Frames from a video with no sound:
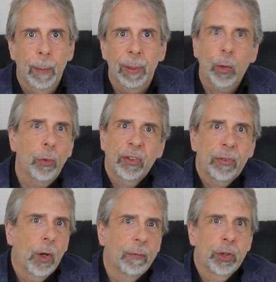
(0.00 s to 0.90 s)
But of course,
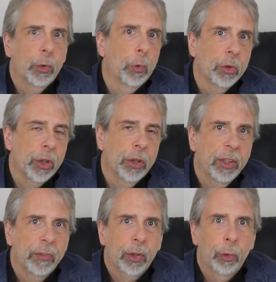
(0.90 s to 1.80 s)
it's not the short
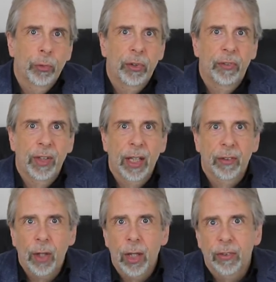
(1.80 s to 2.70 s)
journeys that causes the
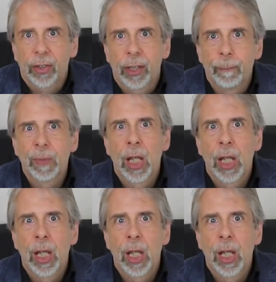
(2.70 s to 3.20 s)
anxiety.